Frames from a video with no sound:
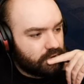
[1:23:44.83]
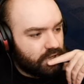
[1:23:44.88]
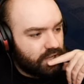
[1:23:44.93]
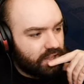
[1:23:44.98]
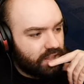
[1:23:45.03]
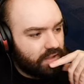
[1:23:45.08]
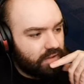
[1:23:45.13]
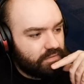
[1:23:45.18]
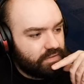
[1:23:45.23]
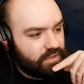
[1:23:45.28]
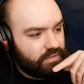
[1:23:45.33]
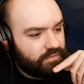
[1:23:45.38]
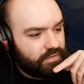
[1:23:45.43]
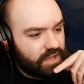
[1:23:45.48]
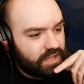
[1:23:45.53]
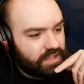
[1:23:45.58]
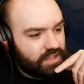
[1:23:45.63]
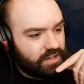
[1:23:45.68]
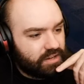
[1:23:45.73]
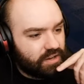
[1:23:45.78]
I love the
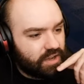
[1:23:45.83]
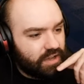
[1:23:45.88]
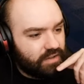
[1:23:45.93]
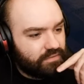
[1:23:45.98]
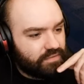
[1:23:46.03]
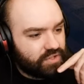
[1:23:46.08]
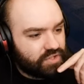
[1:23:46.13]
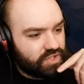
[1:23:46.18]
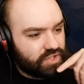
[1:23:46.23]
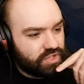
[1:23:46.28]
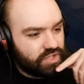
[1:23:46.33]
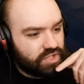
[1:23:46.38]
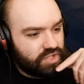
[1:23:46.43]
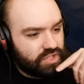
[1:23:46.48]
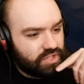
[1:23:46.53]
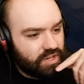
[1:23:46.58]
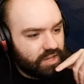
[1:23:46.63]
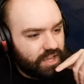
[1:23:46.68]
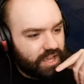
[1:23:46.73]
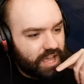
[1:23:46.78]
fact that night vision
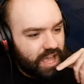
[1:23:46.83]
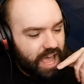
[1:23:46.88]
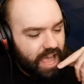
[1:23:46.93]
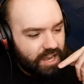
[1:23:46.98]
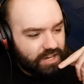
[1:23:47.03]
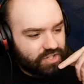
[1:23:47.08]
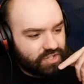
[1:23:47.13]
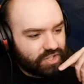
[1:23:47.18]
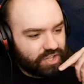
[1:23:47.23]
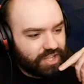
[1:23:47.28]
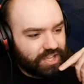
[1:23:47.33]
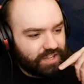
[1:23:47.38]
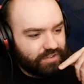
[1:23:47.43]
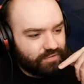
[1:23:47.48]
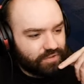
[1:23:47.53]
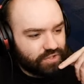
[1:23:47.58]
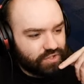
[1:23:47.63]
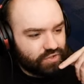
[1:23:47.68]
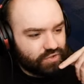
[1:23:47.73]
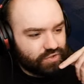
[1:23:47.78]
actually
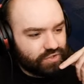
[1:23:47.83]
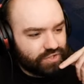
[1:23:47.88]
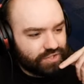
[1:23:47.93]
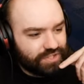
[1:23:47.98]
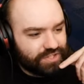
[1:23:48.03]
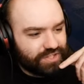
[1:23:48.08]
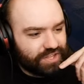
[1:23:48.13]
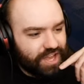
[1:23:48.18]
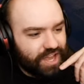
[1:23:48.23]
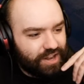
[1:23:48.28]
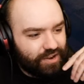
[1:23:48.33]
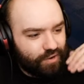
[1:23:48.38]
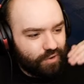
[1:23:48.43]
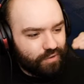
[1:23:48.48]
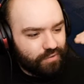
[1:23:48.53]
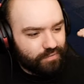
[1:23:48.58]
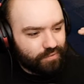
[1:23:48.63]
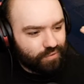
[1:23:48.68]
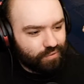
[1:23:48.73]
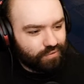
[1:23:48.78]
reduces an
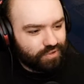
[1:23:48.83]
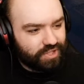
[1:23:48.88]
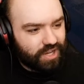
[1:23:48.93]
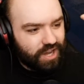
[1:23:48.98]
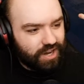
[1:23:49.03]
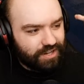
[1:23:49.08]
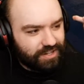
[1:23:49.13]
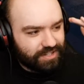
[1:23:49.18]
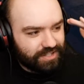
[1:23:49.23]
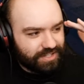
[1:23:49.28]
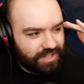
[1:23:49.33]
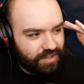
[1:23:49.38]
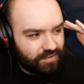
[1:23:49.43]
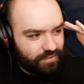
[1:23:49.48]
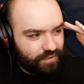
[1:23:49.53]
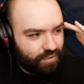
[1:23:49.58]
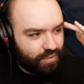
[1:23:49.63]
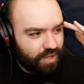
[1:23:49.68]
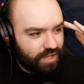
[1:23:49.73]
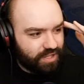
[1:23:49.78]
overall darkness
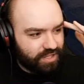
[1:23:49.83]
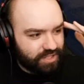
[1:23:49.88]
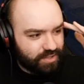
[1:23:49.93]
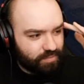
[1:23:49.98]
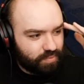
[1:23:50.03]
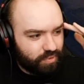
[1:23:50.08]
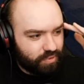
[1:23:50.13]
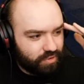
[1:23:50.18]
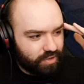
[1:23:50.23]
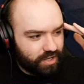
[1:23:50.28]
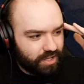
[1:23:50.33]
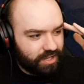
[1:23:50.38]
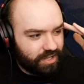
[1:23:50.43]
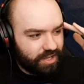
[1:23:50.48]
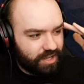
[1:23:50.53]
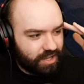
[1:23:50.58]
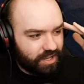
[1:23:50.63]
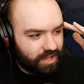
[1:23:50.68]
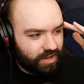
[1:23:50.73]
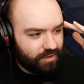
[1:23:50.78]
level while exploring.
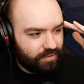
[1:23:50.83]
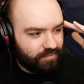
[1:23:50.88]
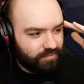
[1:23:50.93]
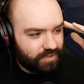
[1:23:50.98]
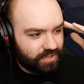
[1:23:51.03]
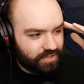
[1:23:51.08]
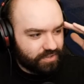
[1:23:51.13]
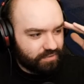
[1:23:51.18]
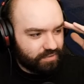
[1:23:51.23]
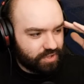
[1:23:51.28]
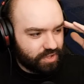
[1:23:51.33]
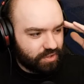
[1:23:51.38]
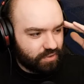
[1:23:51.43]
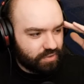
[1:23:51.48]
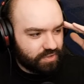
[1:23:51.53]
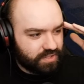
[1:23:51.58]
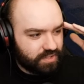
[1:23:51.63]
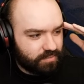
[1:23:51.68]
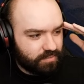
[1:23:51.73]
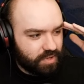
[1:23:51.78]
Kind of is really
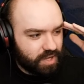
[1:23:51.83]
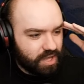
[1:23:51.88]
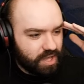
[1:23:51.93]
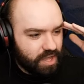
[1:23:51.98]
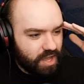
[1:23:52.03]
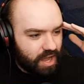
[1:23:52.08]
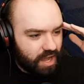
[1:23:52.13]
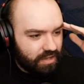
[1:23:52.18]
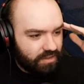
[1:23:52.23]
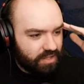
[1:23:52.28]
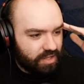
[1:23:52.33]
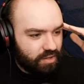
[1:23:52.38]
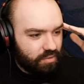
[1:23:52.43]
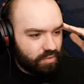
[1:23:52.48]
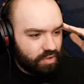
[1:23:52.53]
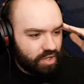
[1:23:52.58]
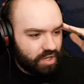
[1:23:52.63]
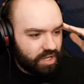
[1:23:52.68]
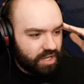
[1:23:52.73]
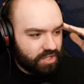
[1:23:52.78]
awesome. I think
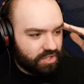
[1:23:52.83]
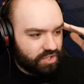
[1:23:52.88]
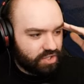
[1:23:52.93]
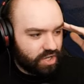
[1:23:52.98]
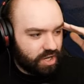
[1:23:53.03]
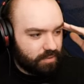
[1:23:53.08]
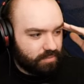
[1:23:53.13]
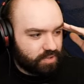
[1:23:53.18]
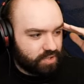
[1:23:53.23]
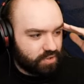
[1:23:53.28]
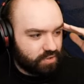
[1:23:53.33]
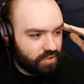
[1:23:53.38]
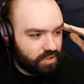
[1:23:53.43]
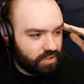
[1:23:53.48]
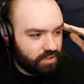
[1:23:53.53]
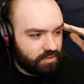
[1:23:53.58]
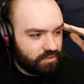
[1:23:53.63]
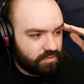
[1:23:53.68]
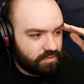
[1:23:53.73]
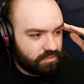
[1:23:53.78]
we're going to get
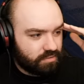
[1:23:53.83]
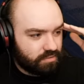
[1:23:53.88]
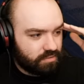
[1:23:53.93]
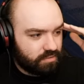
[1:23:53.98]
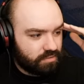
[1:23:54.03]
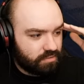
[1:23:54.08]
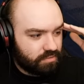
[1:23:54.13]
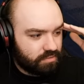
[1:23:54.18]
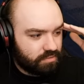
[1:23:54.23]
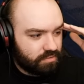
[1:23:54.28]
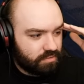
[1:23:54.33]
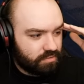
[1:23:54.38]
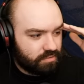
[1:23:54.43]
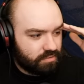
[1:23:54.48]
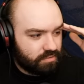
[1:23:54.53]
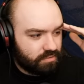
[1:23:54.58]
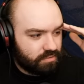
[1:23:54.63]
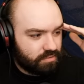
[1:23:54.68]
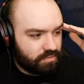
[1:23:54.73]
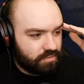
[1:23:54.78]
sharpshooter.
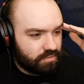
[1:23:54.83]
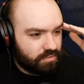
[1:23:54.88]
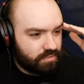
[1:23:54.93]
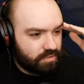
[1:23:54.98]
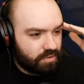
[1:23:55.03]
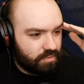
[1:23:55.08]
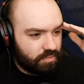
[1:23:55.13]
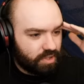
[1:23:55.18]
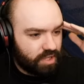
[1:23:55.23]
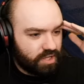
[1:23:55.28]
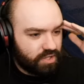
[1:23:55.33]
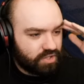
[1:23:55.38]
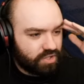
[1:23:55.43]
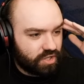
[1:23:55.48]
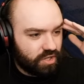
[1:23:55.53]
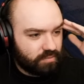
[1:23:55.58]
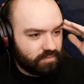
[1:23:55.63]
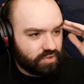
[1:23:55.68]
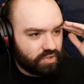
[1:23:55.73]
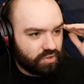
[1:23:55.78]
I'm going to get
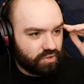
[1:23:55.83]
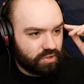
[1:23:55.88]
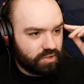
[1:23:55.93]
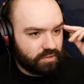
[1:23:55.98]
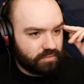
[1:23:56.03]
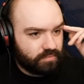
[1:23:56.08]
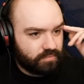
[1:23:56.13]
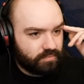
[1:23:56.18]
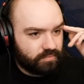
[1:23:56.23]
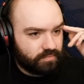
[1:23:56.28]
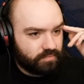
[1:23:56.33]
sharpshooter.